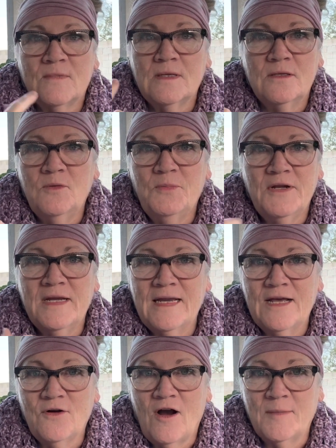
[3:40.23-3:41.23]
You put
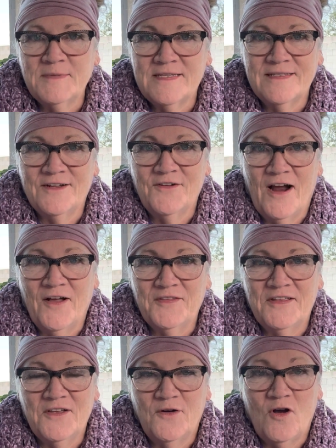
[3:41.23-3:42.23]
any crops in the ground
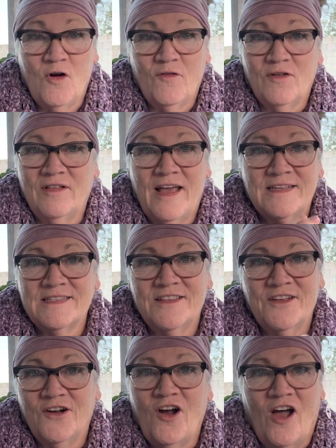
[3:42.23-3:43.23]
that the gopher likes and
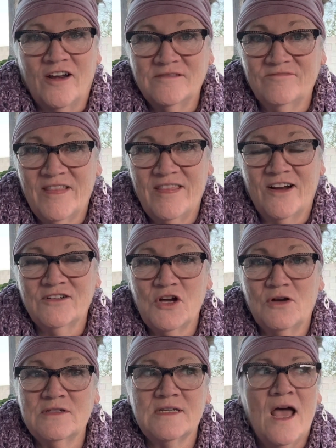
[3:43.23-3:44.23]
they're gone. They're
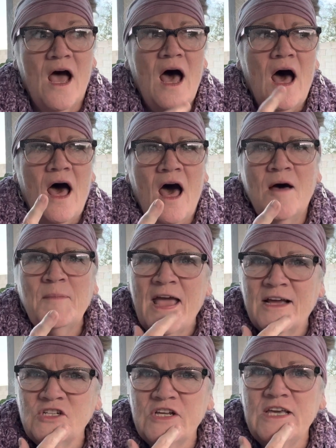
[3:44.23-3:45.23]
toast.
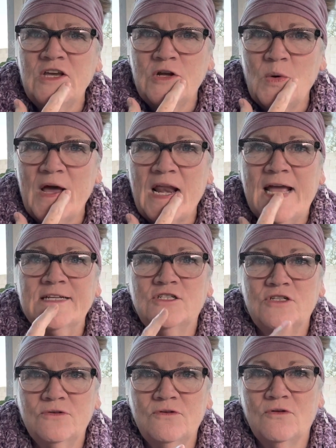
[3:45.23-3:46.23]
Actually, you know what? I
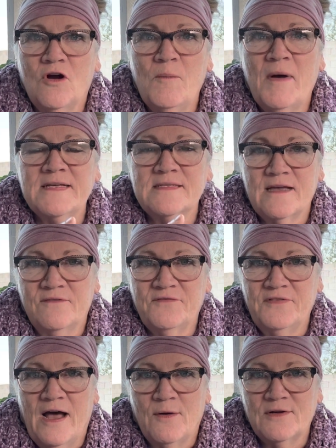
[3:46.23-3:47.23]
do grow my
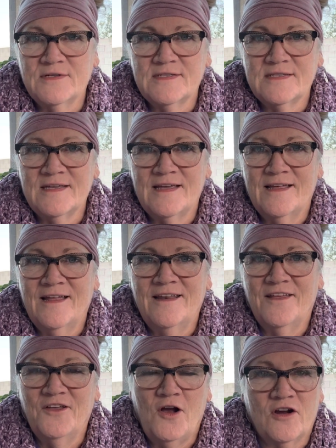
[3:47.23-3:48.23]
sunflowers
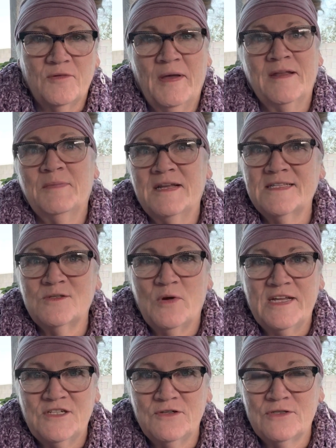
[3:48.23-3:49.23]
in the garden bed, but it's
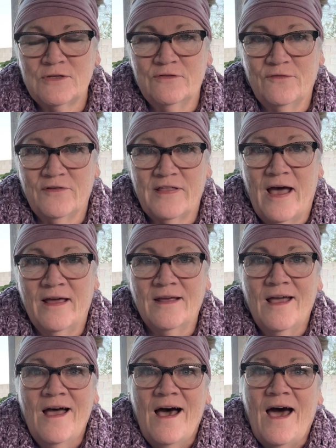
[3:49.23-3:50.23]
way too soon for that.
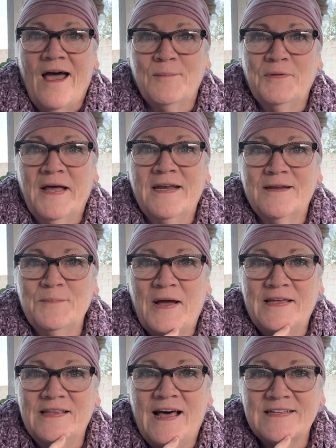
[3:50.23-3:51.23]
I planted
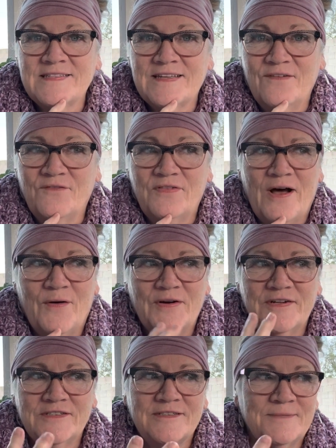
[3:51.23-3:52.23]
my last
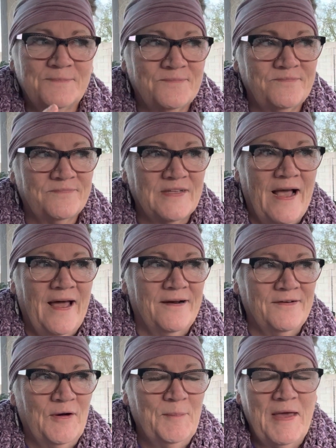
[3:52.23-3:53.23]
sunflowers, I don't
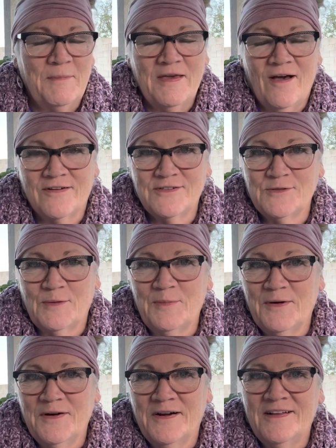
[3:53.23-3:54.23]
know, maybe
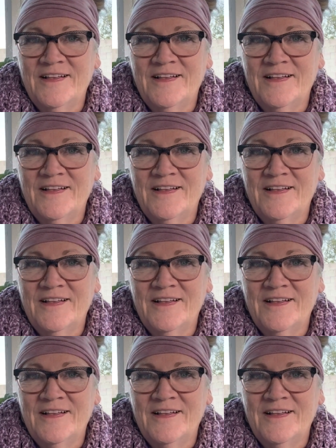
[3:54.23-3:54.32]
October,